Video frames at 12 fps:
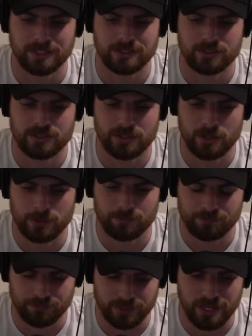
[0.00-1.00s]
So
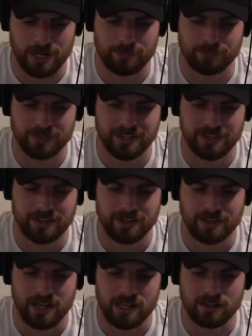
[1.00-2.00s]
yeah.
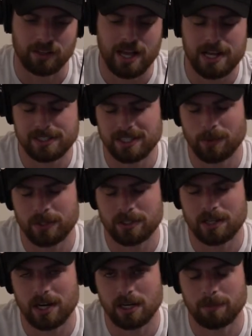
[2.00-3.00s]
And the last thing I want
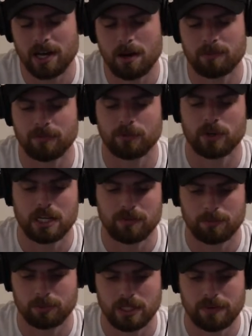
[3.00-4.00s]
to talk about before
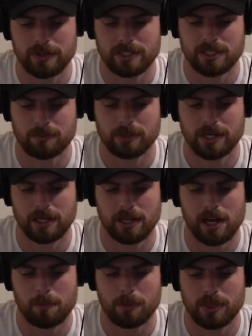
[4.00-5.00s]
even previously bringing
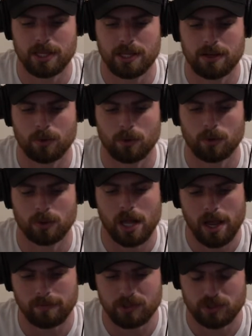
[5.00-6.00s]
up the whole
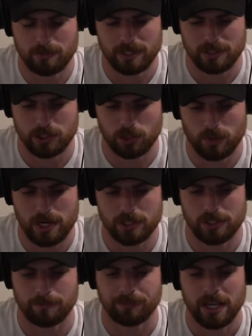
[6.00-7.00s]
live streaming
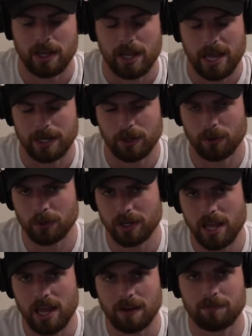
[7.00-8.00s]
situation, a
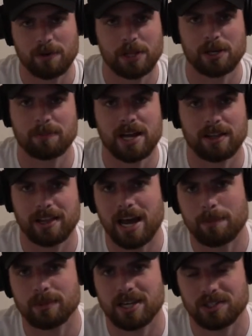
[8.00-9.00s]
golden egg fell in my
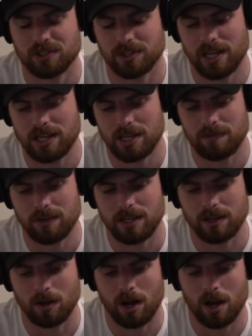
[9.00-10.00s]
lap yesterday
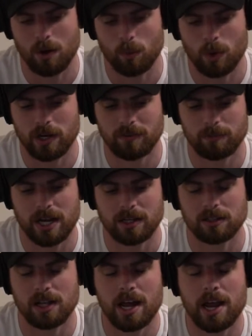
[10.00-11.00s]
evening. One of my
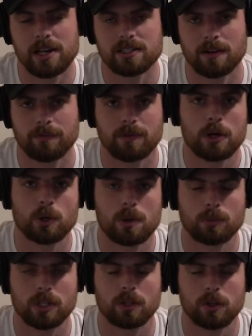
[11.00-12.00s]
clients, a friend who
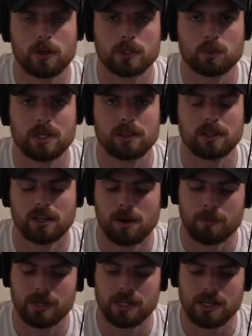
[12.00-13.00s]
I'm really close with, the
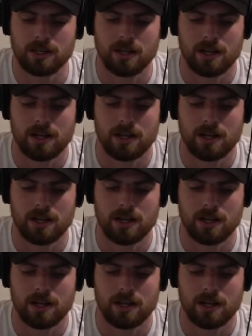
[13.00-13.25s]
company